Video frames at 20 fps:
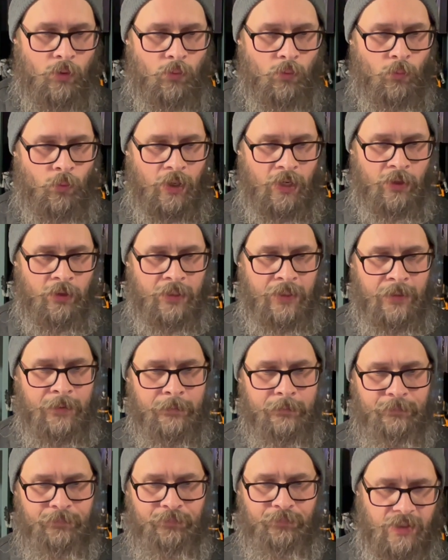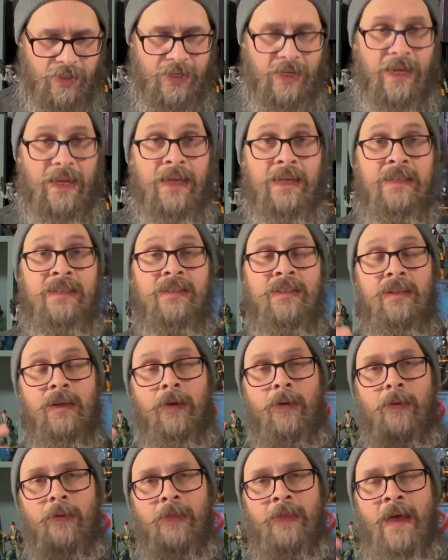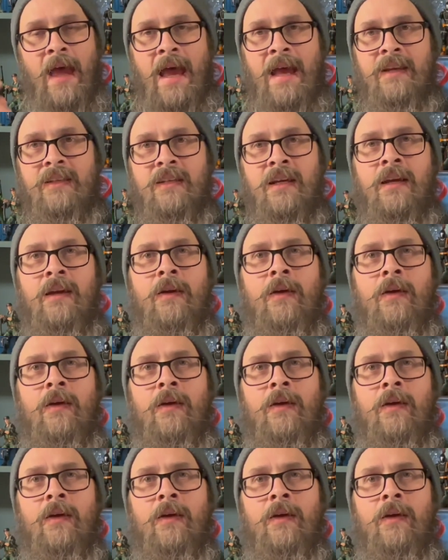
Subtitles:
really is that